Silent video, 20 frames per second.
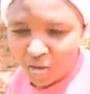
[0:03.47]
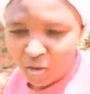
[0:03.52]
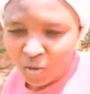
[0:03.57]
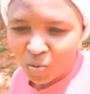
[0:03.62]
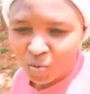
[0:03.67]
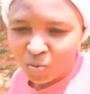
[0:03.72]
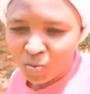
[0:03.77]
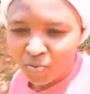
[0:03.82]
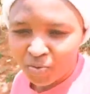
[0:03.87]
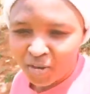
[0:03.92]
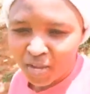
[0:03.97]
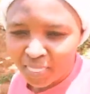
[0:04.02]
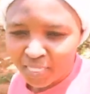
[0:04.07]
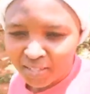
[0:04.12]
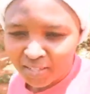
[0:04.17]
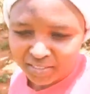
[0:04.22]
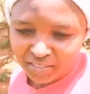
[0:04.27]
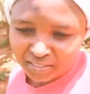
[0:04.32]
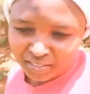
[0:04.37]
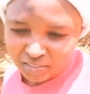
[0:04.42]
or
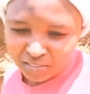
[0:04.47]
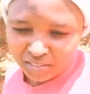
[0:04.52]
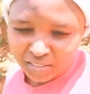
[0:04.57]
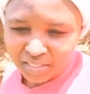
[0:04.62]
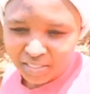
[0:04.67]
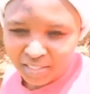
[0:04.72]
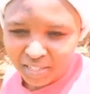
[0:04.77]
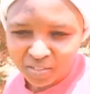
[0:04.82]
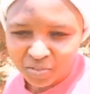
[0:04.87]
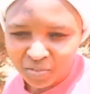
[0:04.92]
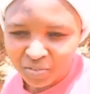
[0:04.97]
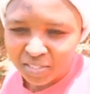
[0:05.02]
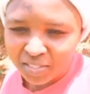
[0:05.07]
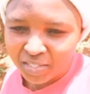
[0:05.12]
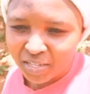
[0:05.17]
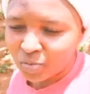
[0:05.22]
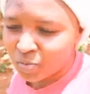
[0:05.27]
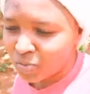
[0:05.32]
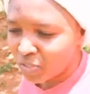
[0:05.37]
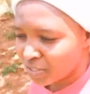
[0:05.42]
rather the countryside,